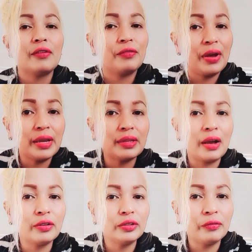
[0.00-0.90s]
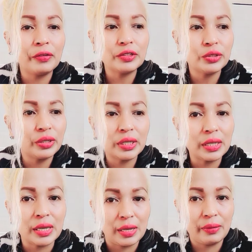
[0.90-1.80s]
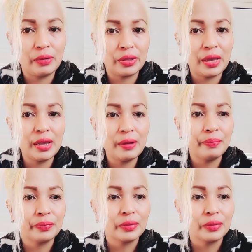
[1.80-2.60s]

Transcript: find a good opportunity, okay?